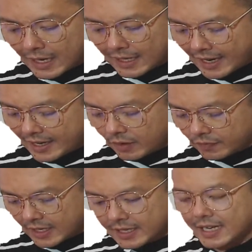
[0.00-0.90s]
kind of
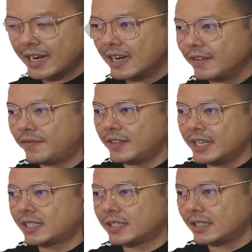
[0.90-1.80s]
things can lift
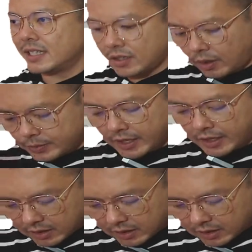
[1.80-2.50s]
this object?